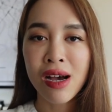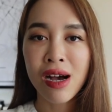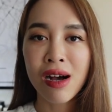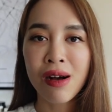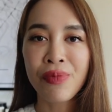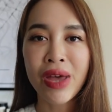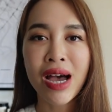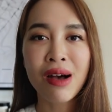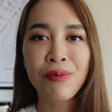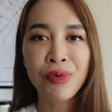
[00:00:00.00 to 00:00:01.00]

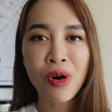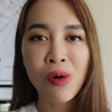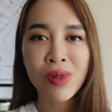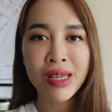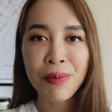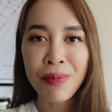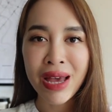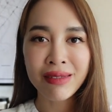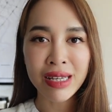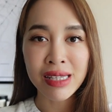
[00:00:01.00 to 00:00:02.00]
are probably the
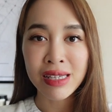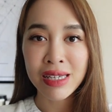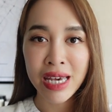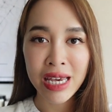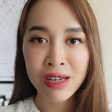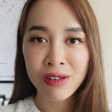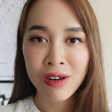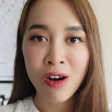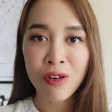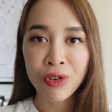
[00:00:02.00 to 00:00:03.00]
best indicator
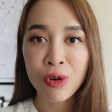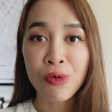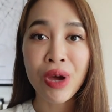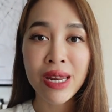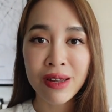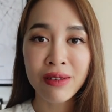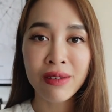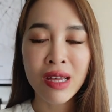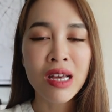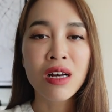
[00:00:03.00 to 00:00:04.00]
of your readiness